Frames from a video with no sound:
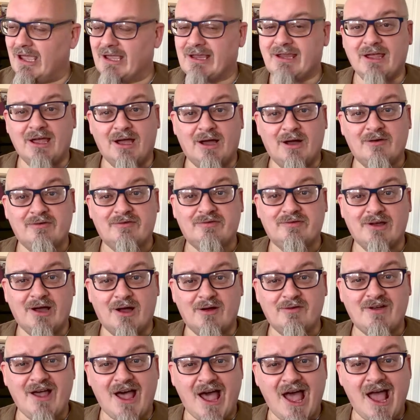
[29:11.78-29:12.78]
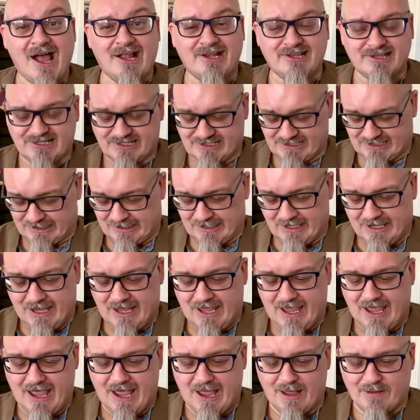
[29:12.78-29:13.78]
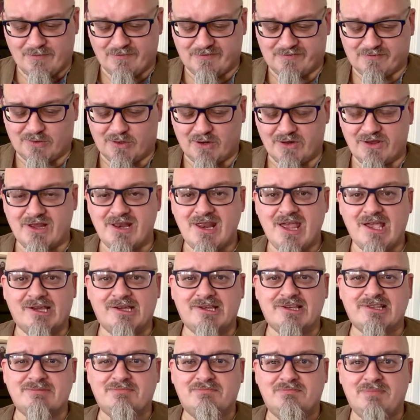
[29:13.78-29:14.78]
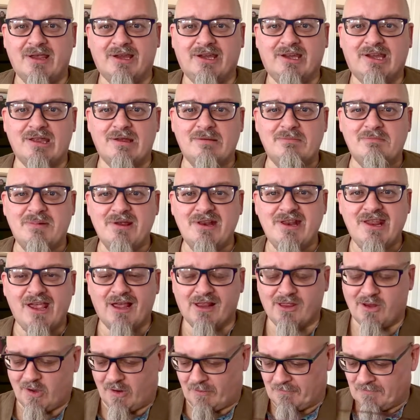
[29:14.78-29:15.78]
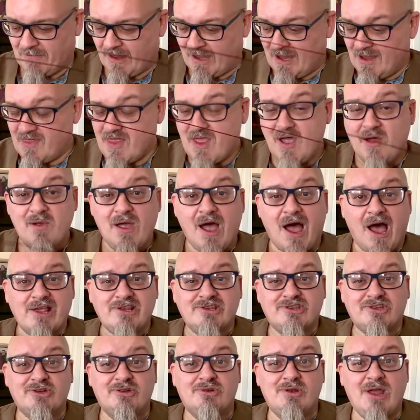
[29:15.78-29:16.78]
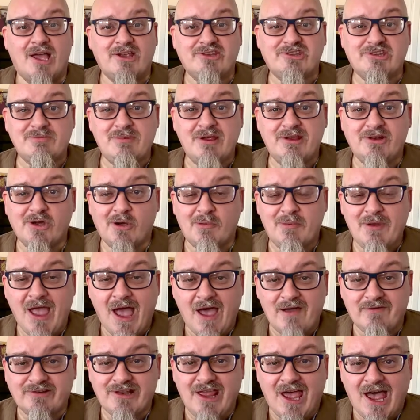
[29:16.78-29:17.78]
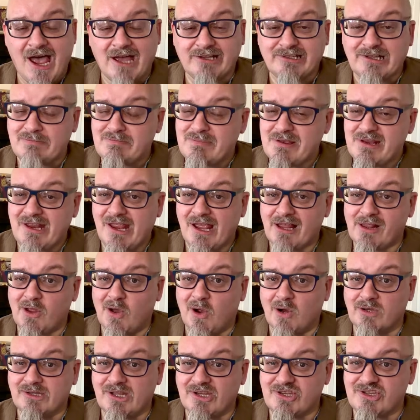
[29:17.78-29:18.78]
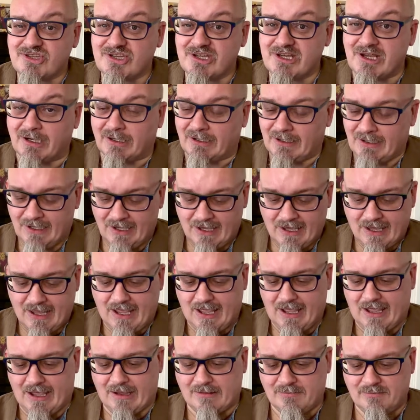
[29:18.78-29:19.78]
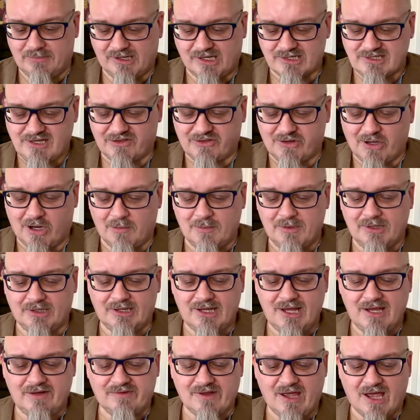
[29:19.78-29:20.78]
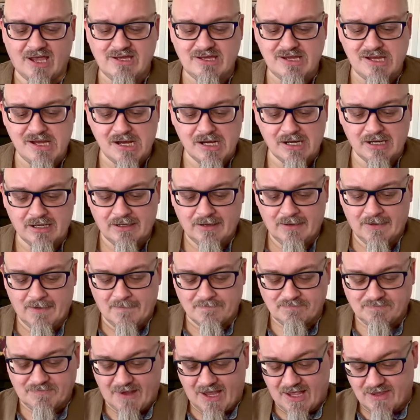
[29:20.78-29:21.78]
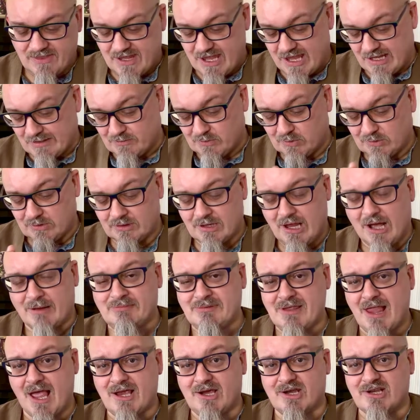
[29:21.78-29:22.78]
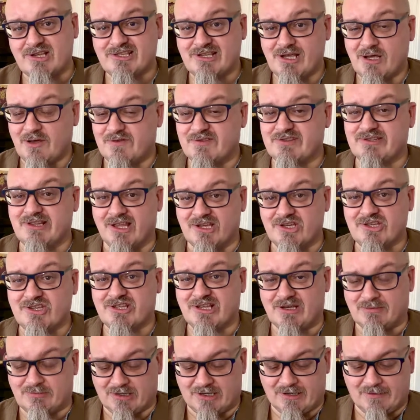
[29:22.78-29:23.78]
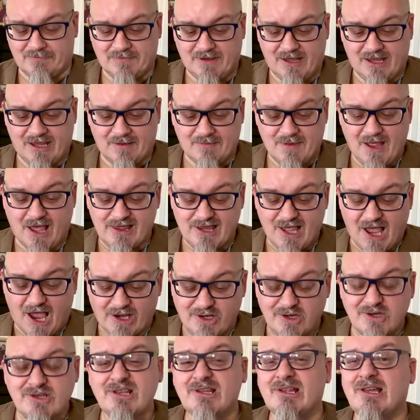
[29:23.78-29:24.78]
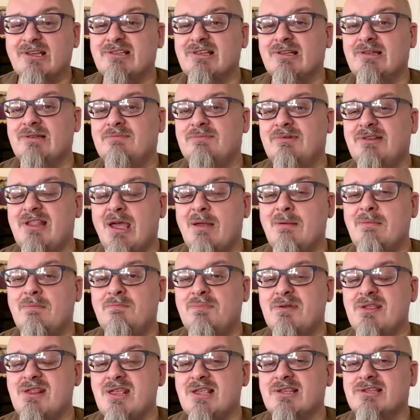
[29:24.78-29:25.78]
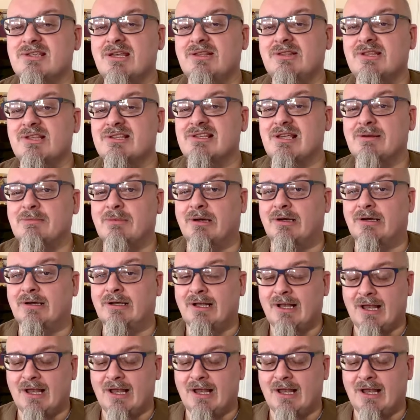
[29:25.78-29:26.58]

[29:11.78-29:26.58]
of hats for the next big beanie along. Now, as you may know, we haven't had a beanie along this year because I thought we'd leave it a year and then we'll apply ourselves next summer. I usually like to knit beanies in the summer